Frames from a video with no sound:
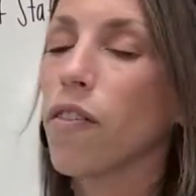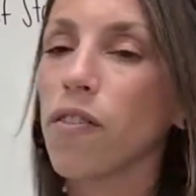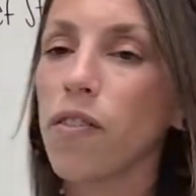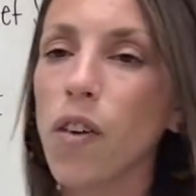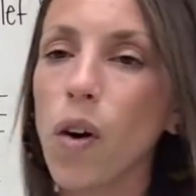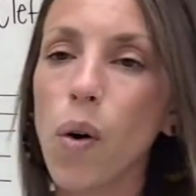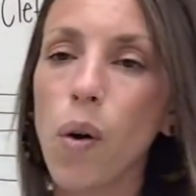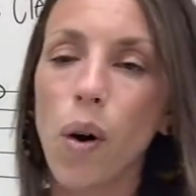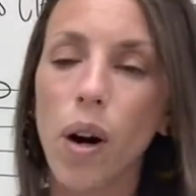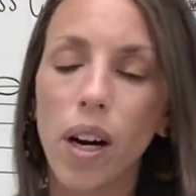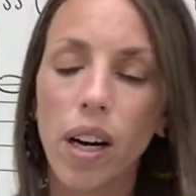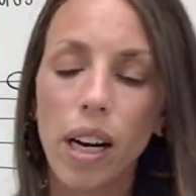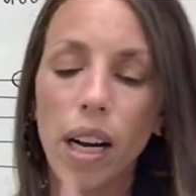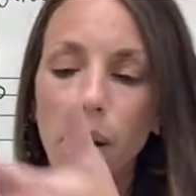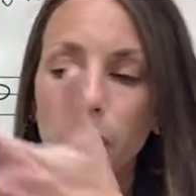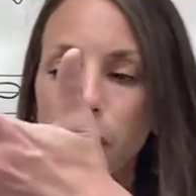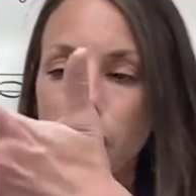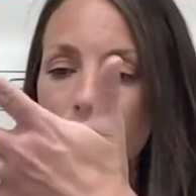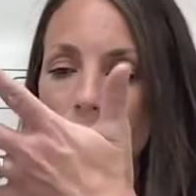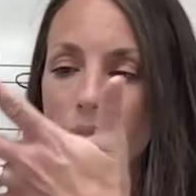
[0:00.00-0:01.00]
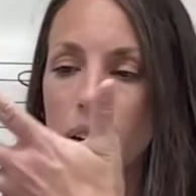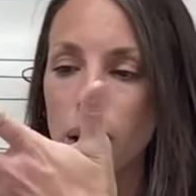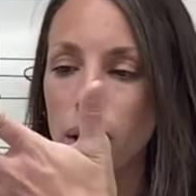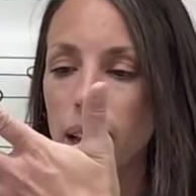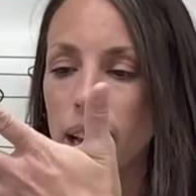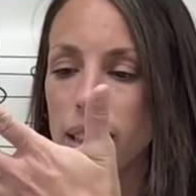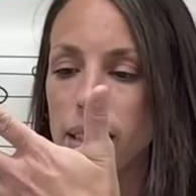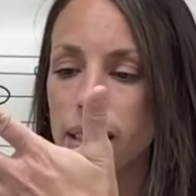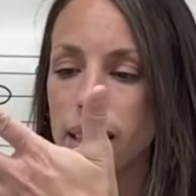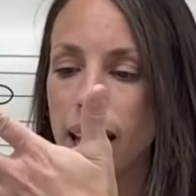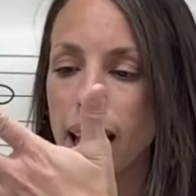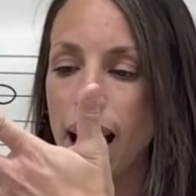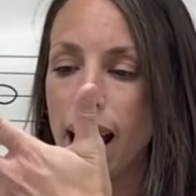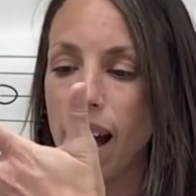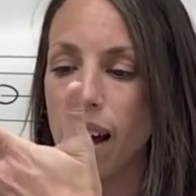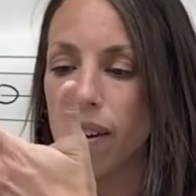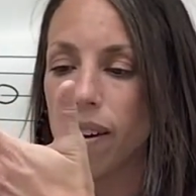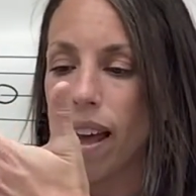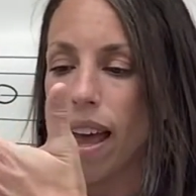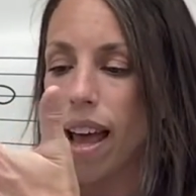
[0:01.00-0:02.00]
four. Here we go. Let's
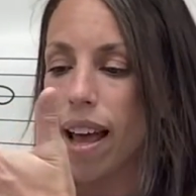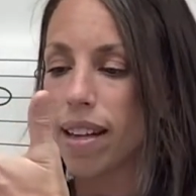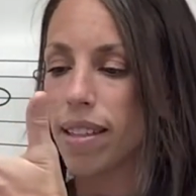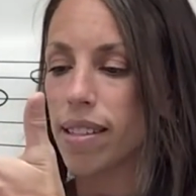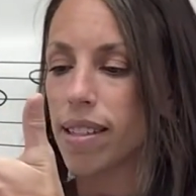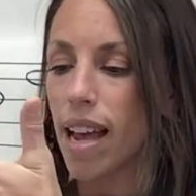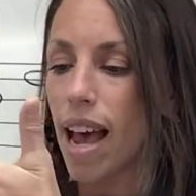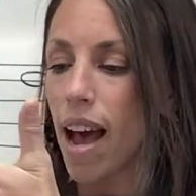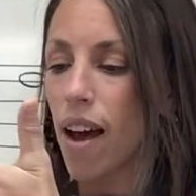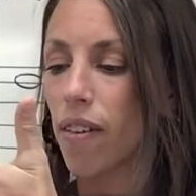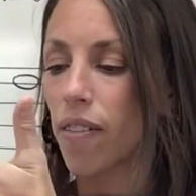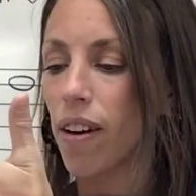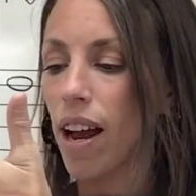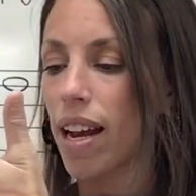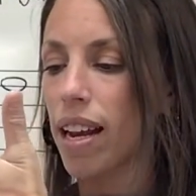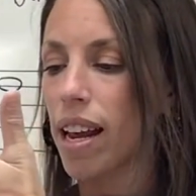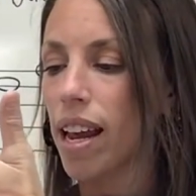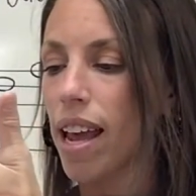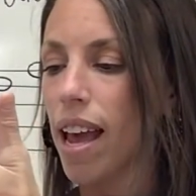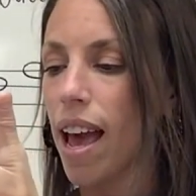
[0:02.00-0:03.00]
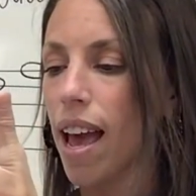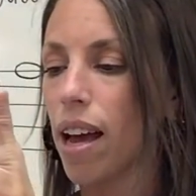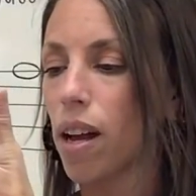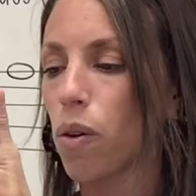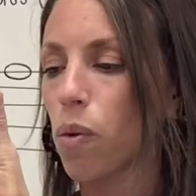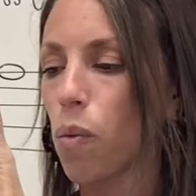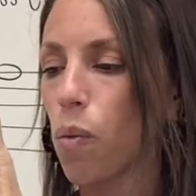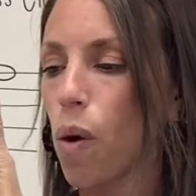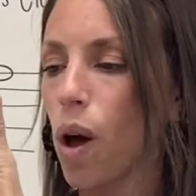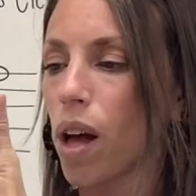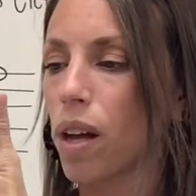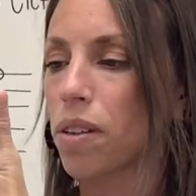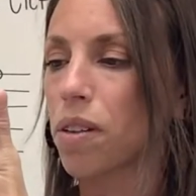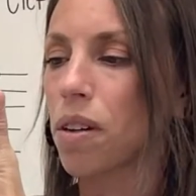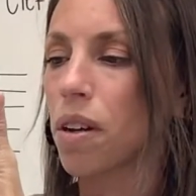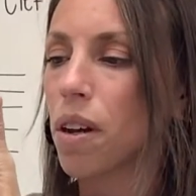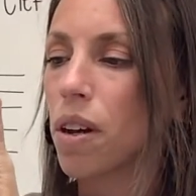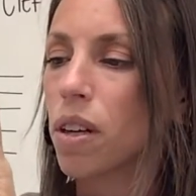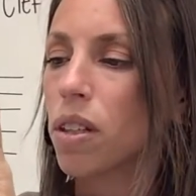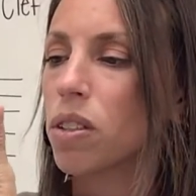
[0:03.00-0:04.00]
count. Hands out, ready, and
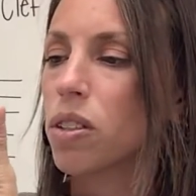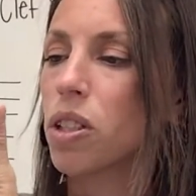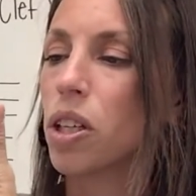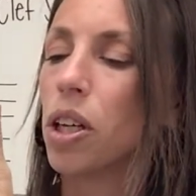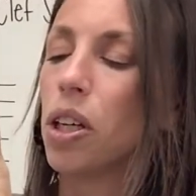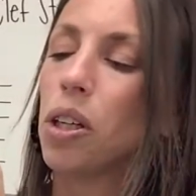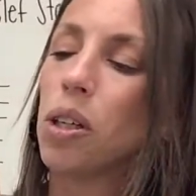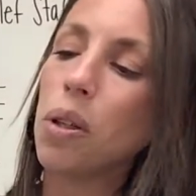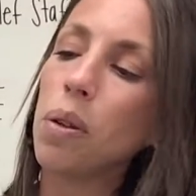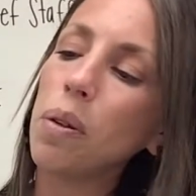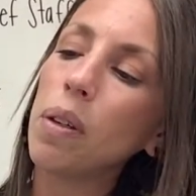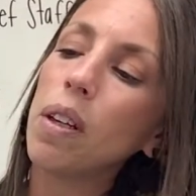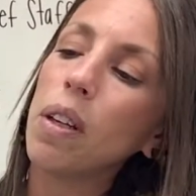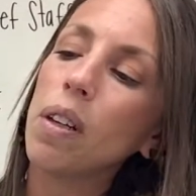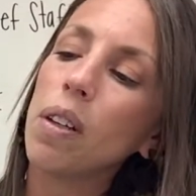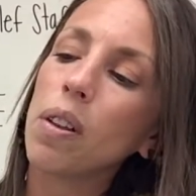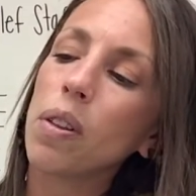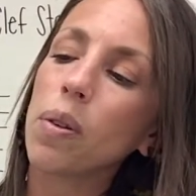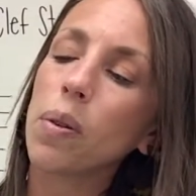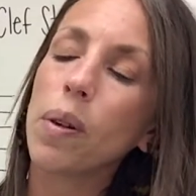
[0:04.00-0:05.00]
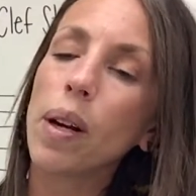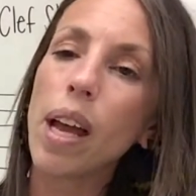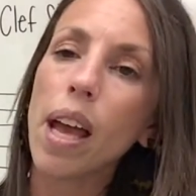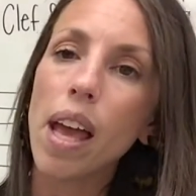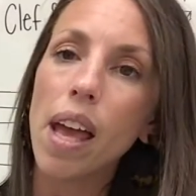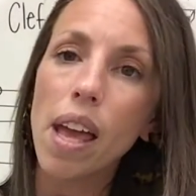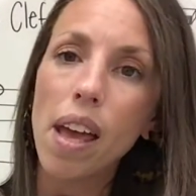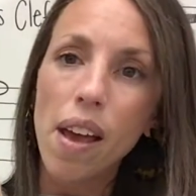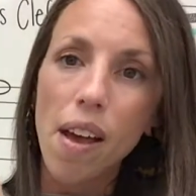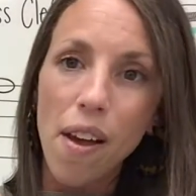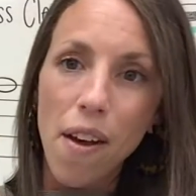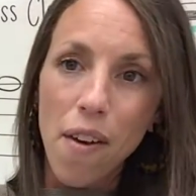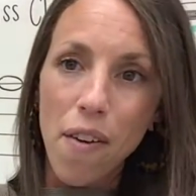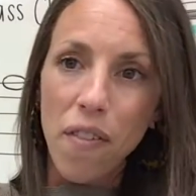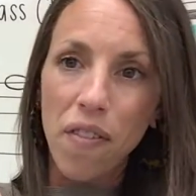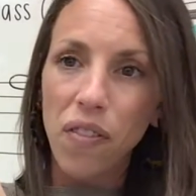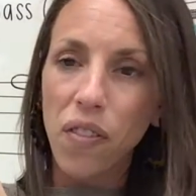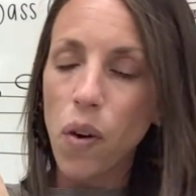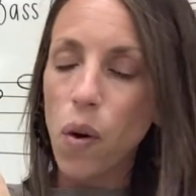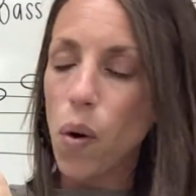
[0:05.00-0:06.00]
one, two, three,
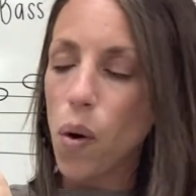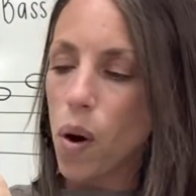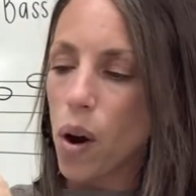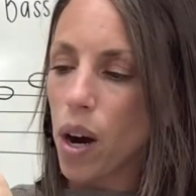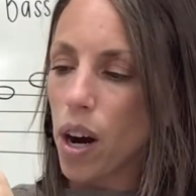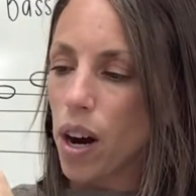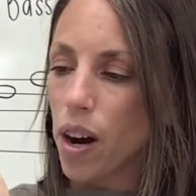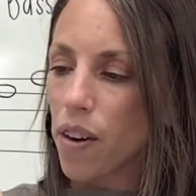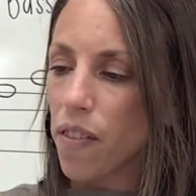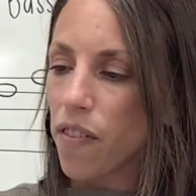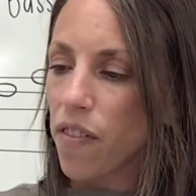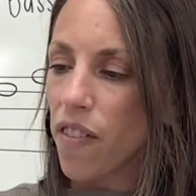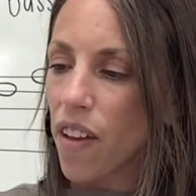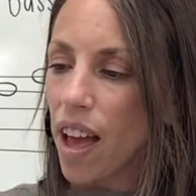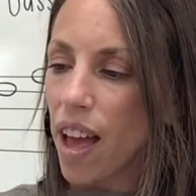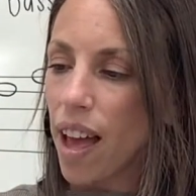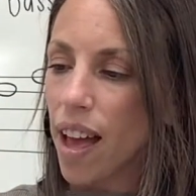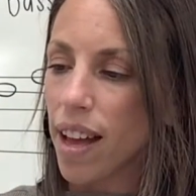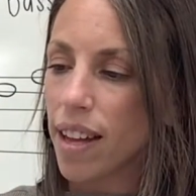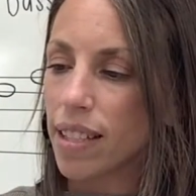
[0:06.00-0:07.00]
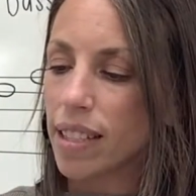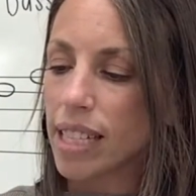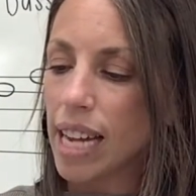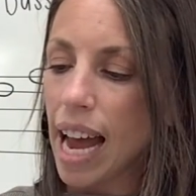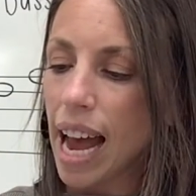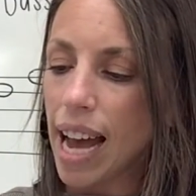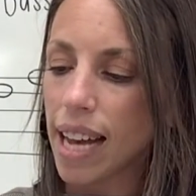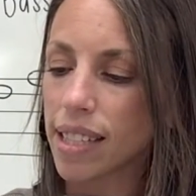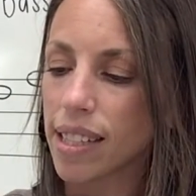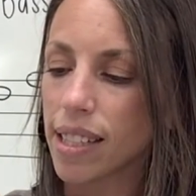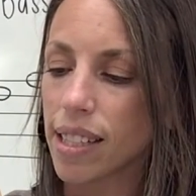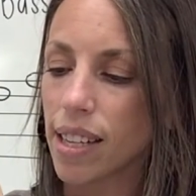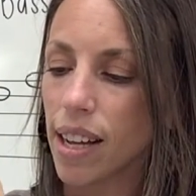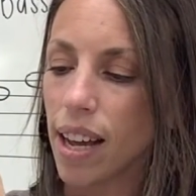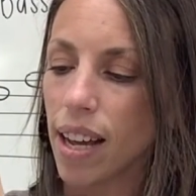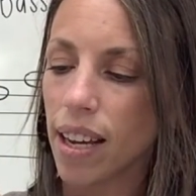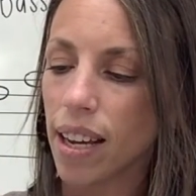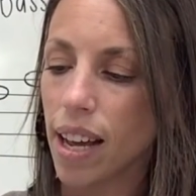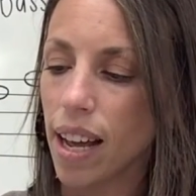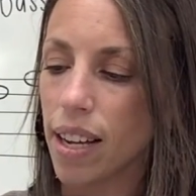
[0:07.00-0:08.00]
four.
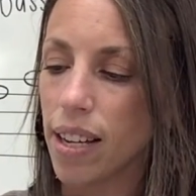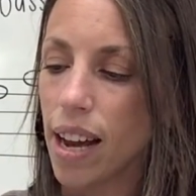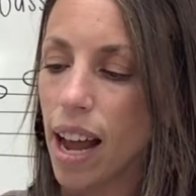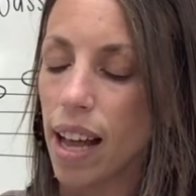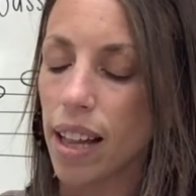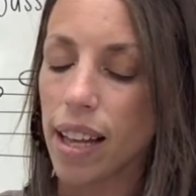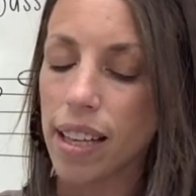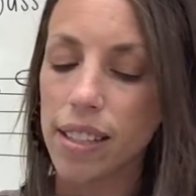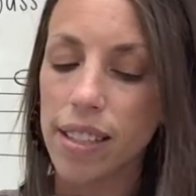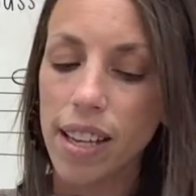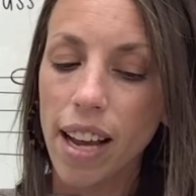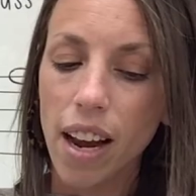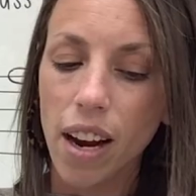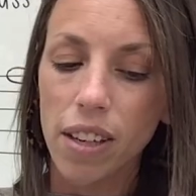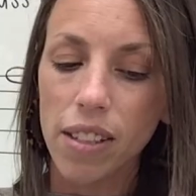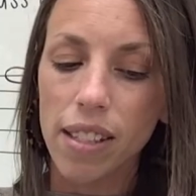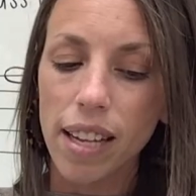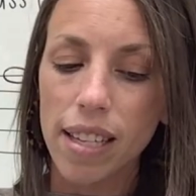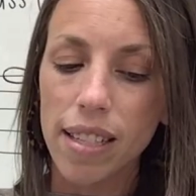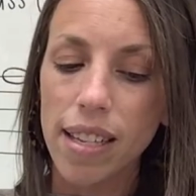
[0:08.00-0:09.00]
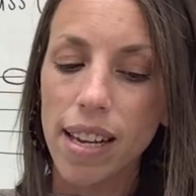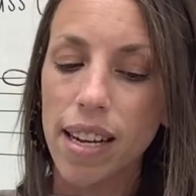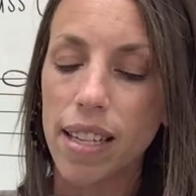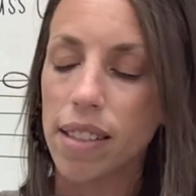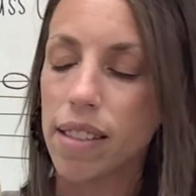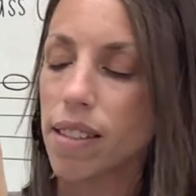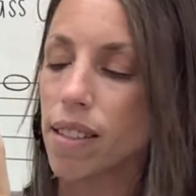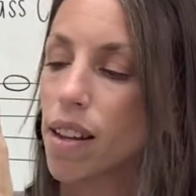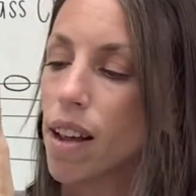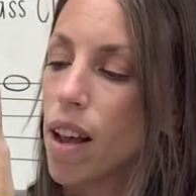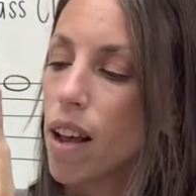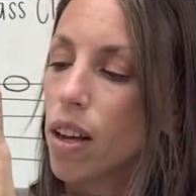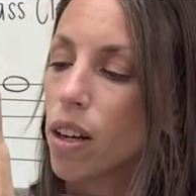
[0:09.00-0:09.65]
Fantastic. And now let's say our sentence.